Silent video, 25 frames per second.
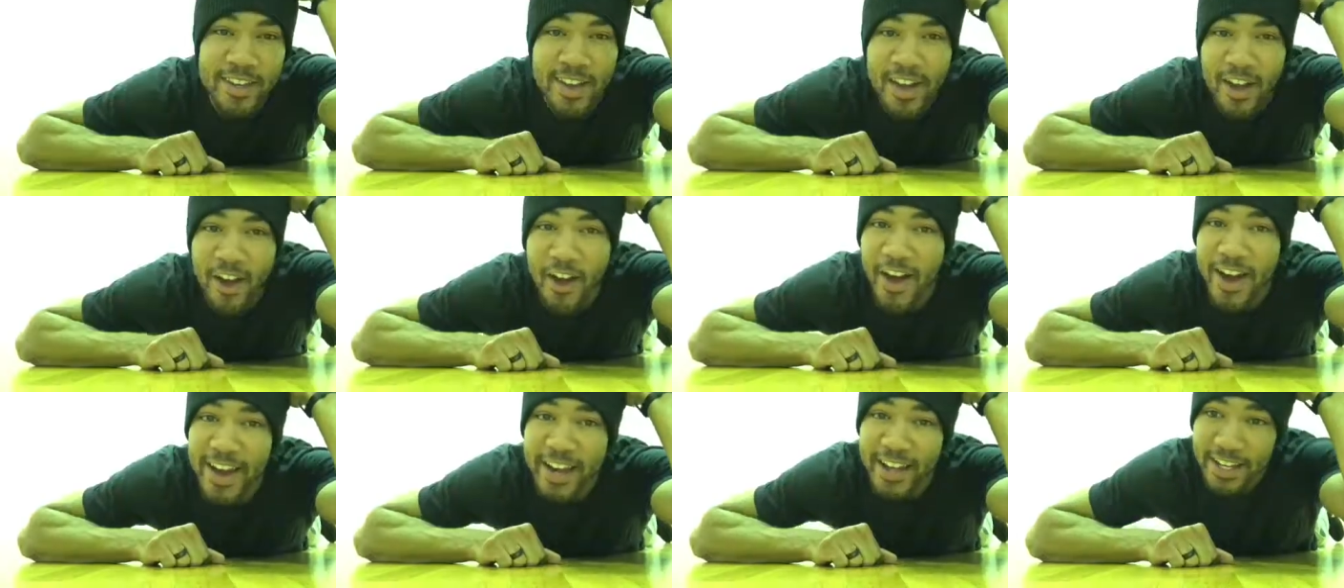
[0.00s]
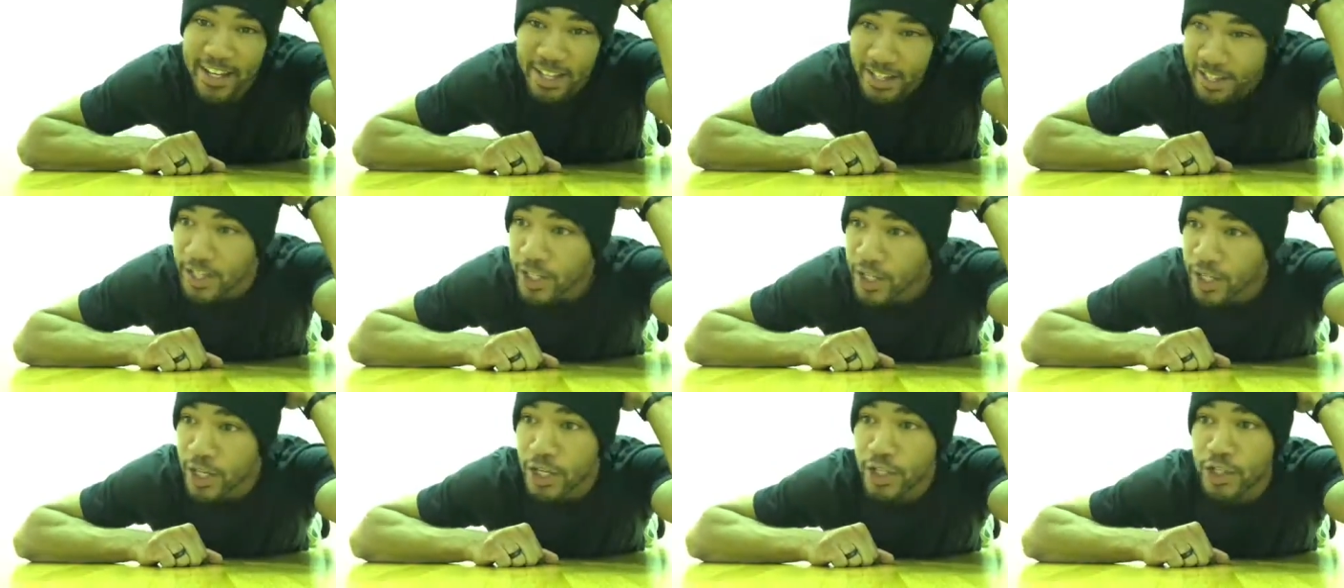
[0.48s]
All right,
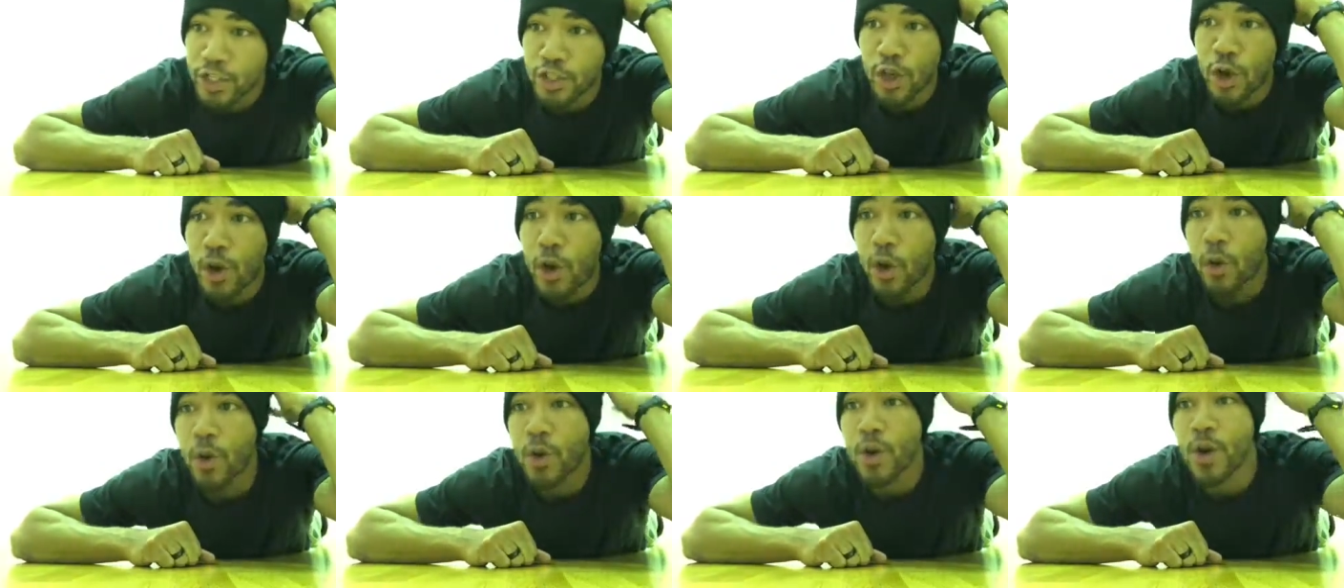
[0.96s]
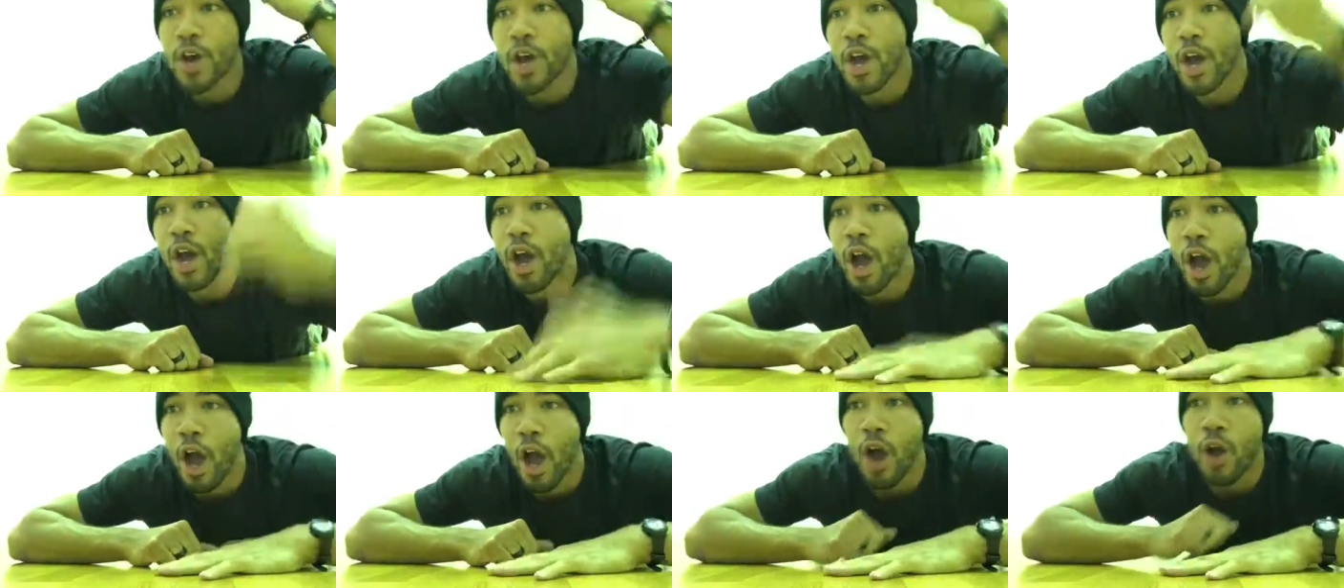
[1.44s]
so
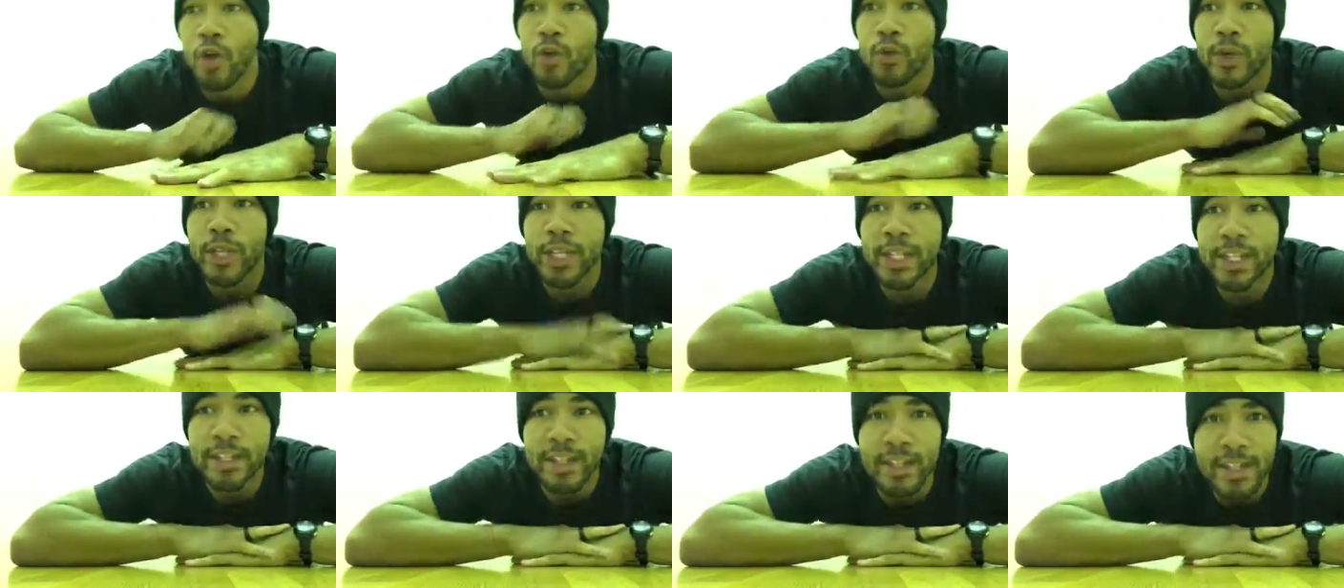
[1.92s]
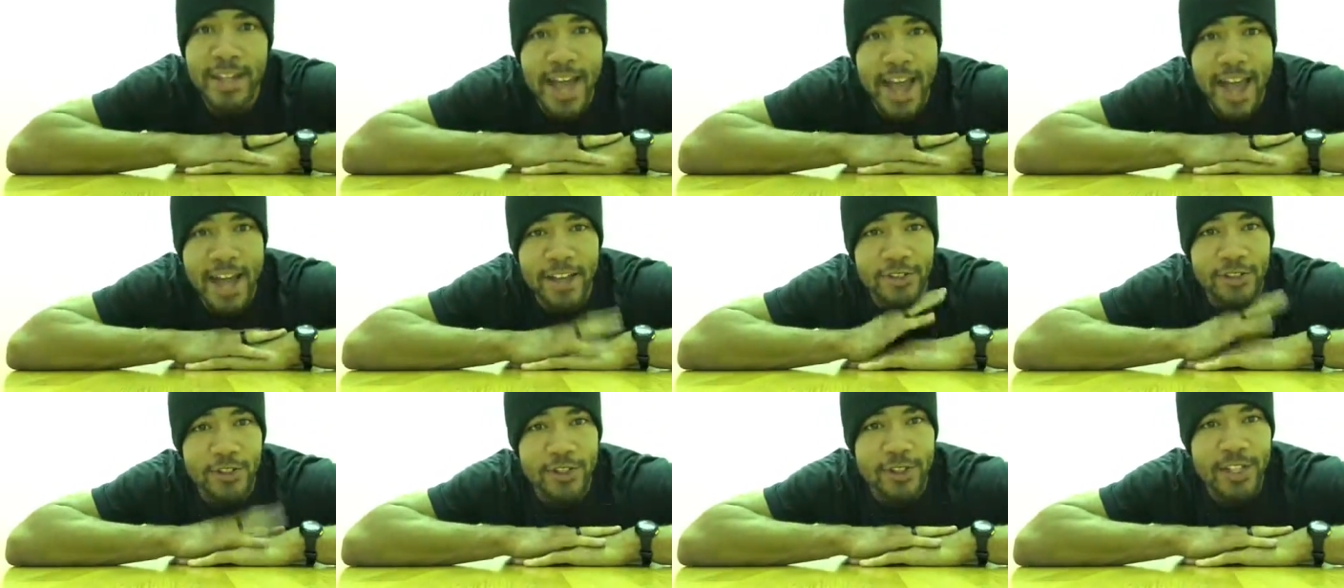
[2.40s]
a really good
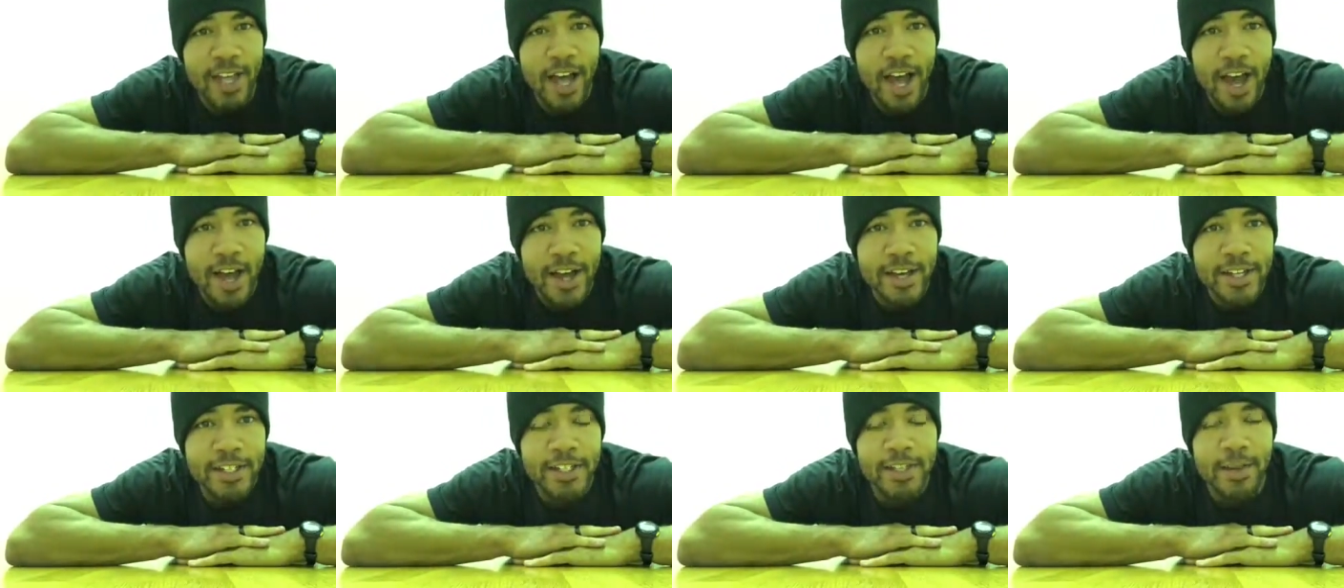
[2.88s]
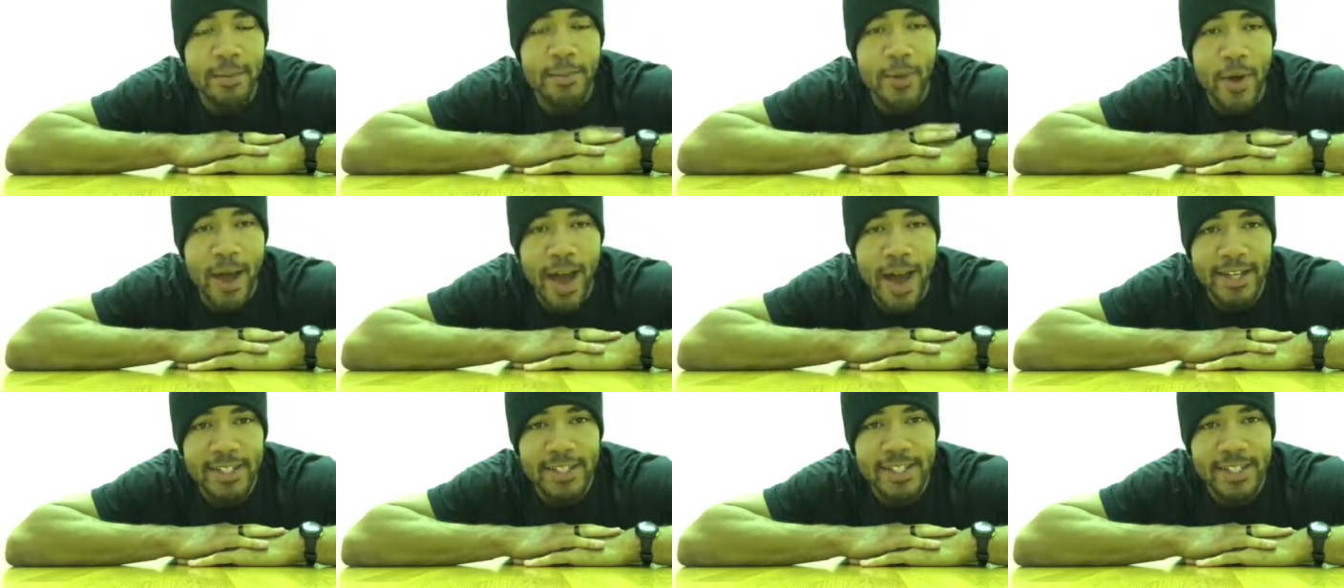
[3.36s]
exercise to
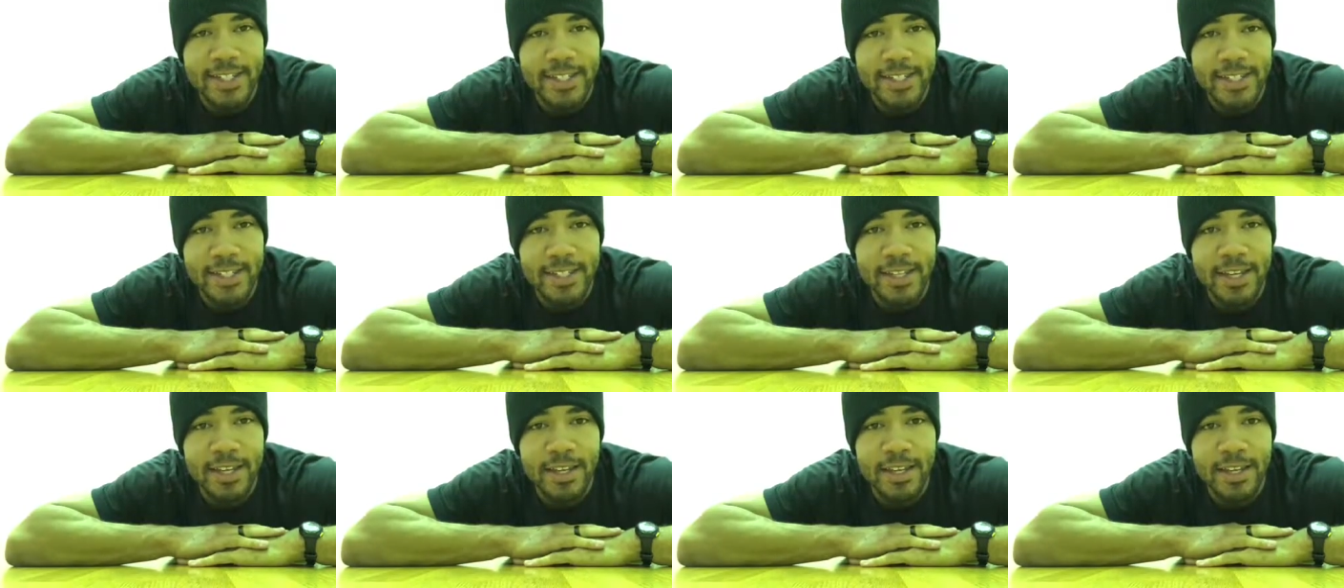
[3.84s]
practice